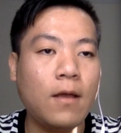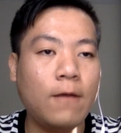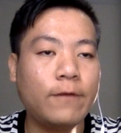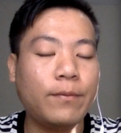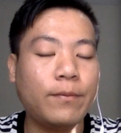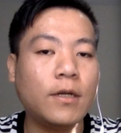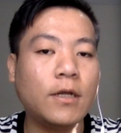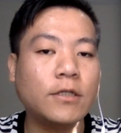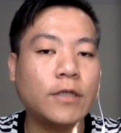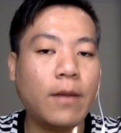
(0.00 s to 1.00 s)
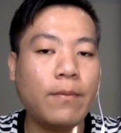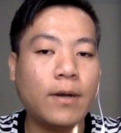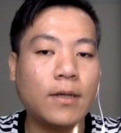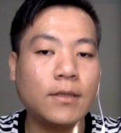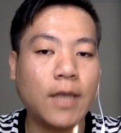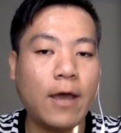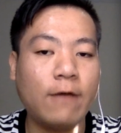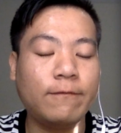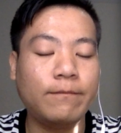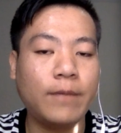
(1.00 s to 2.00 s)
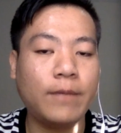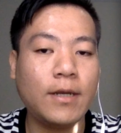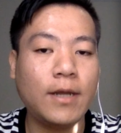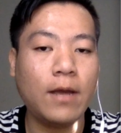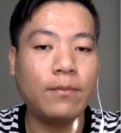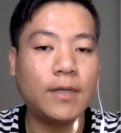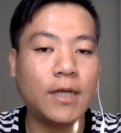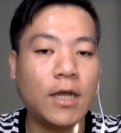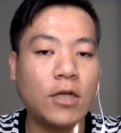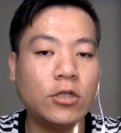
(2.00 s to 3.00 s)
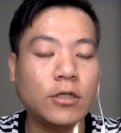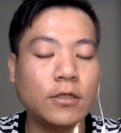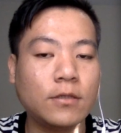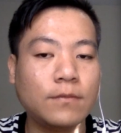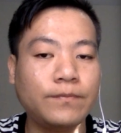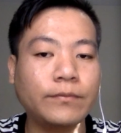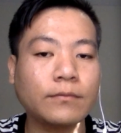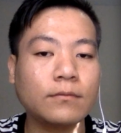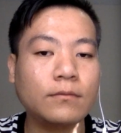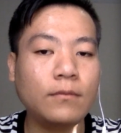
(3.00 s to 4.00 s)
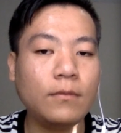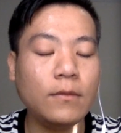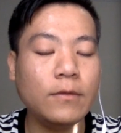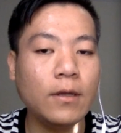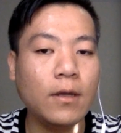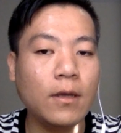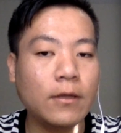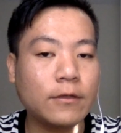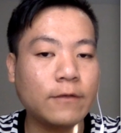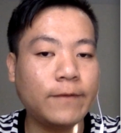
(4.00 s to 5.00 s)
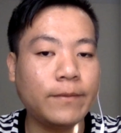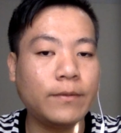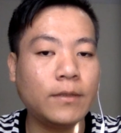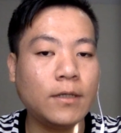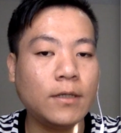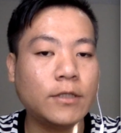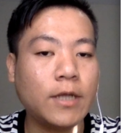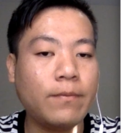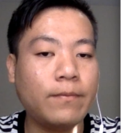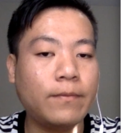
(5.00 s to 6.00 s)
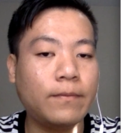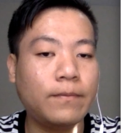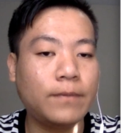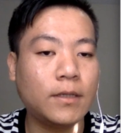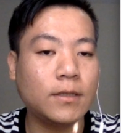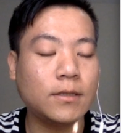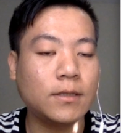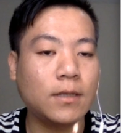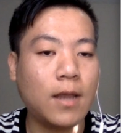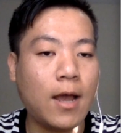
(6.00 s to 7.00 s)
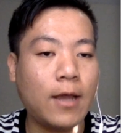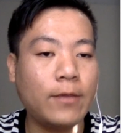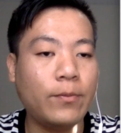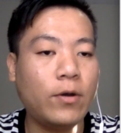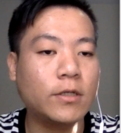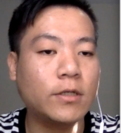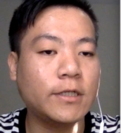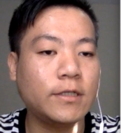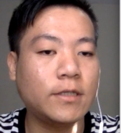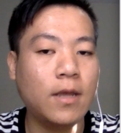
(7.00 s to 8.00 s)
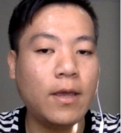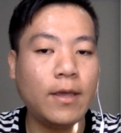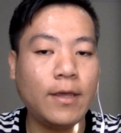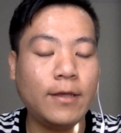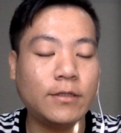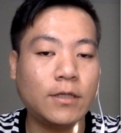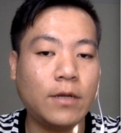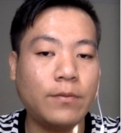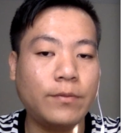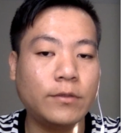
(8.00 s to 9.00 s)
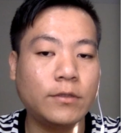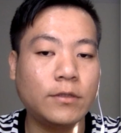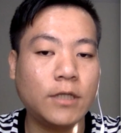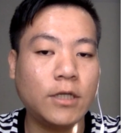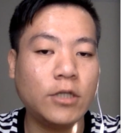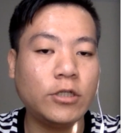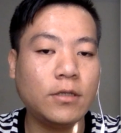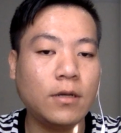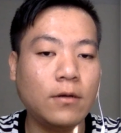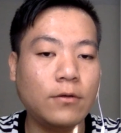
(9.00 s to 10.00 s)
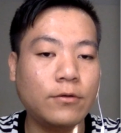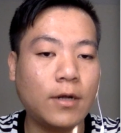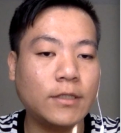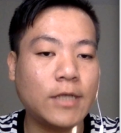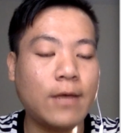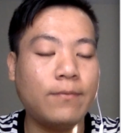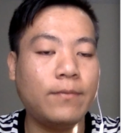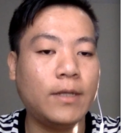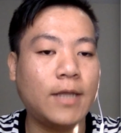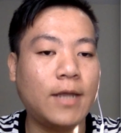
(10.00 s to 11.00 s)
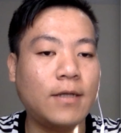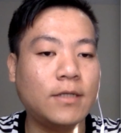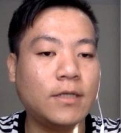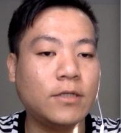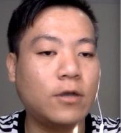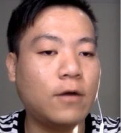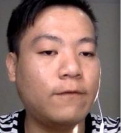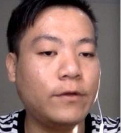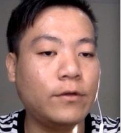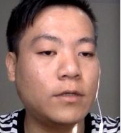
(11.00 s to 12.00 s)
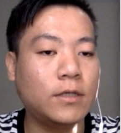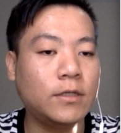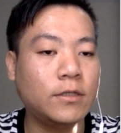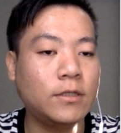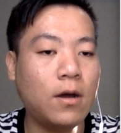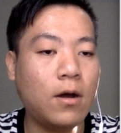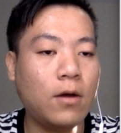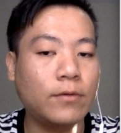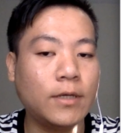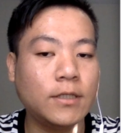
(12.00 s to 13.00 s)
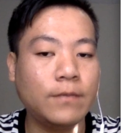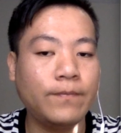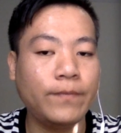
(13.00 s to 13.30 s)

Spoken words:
Fibonacci numbers have many applications. The Fibonacci numbers are important in the computational runtime analysis of Euclidean algorithm